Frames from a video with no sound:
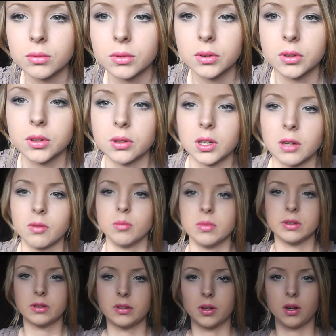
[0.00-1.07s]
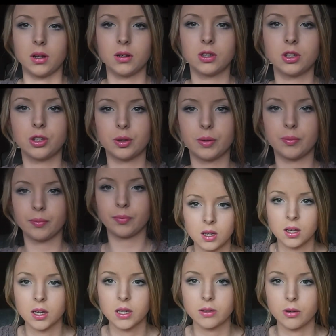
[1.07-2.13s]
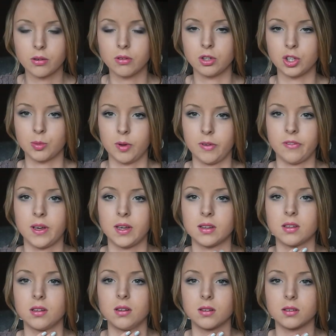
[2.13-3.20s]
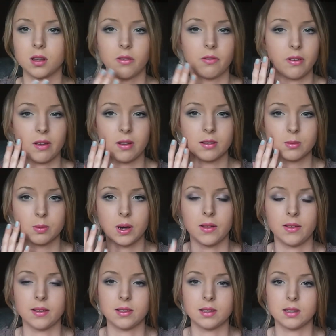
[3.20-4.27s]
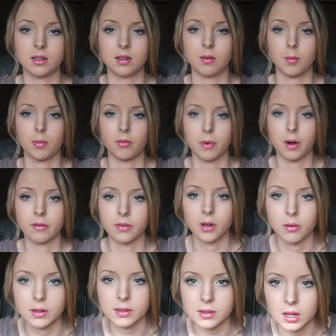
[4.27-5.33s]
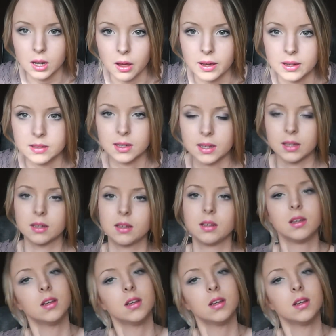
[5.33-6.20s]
Who don't have a moustache? Look how orange my face looks. I swear this isn't my fault, it's the lighting.